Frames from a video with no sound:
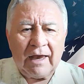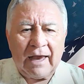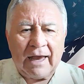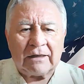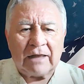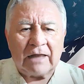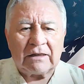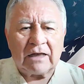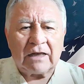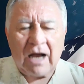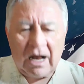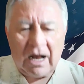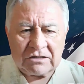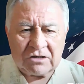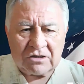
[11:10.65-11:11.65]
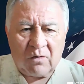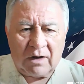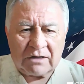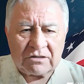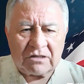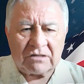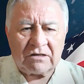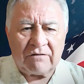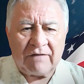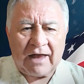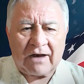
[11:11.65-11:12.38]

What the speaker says: and let the consequences of